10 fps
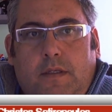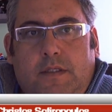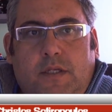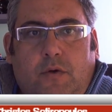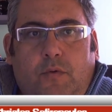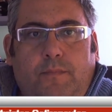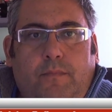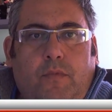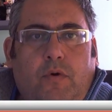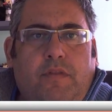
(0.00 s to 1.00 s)
So,
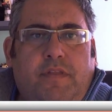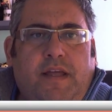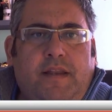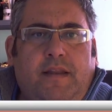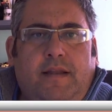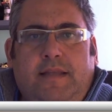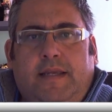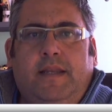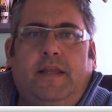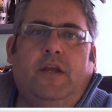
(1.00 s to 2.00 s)
more than a
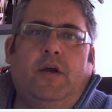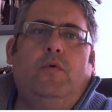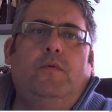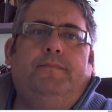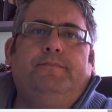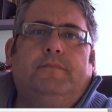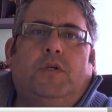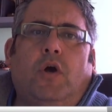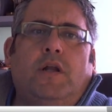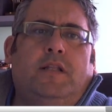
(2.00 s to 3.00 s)
decade ago,
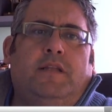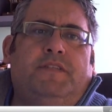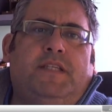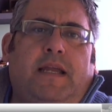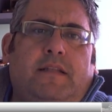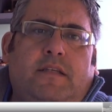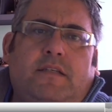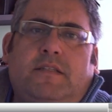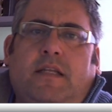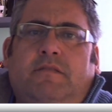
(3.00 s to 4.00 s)
cognitive
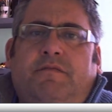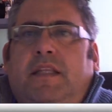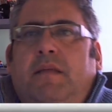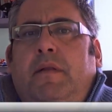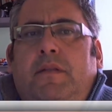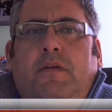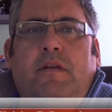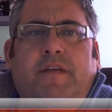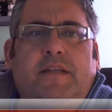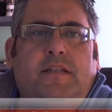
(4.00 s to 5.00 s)
scientists at Vanderbilt
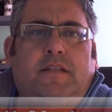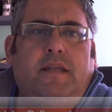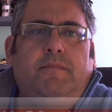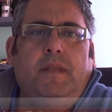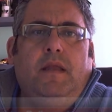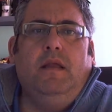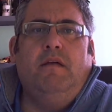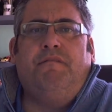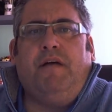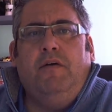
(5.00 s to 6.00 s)
University
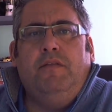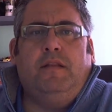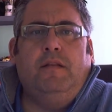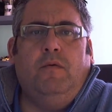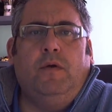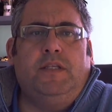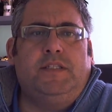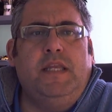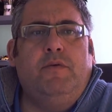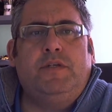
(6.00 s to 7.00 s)
found that what
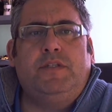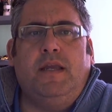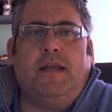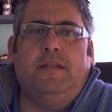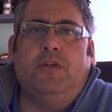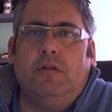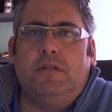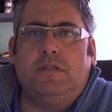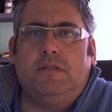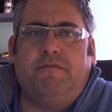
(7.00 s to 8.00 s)
distinguished young
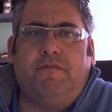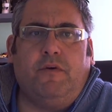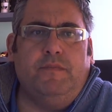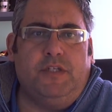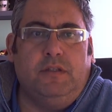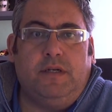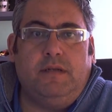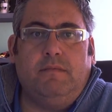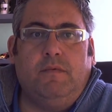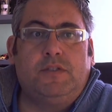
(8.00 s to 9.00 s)
adults from
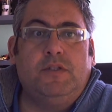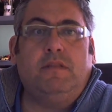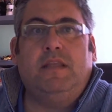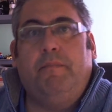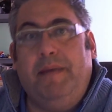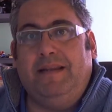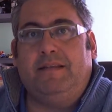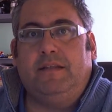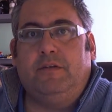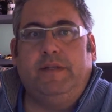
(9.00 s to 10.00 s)
children was not the
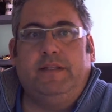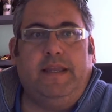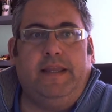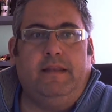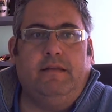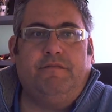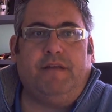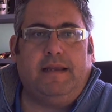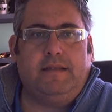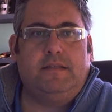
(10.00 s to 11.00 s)
ability to retain
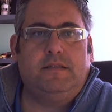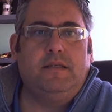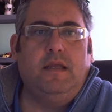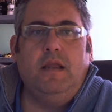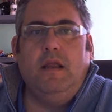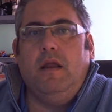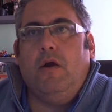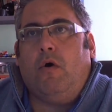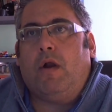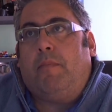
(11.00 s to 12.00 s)
facts
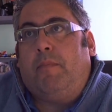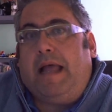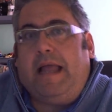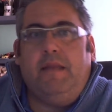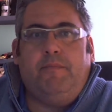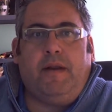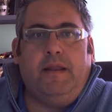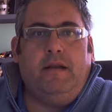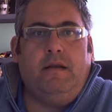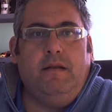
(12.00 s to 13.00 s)
or apply
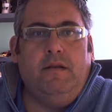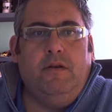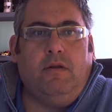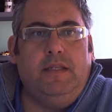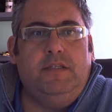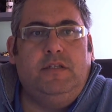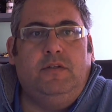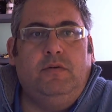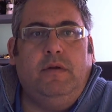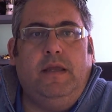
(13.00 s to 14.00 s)
prior
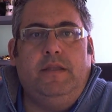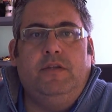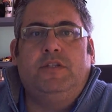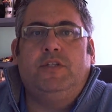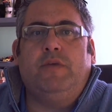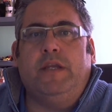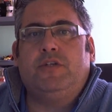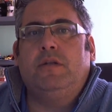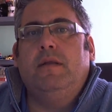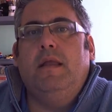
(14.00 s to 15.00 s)
knowledge to a new
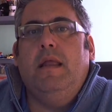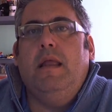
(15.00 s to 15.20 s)
situation,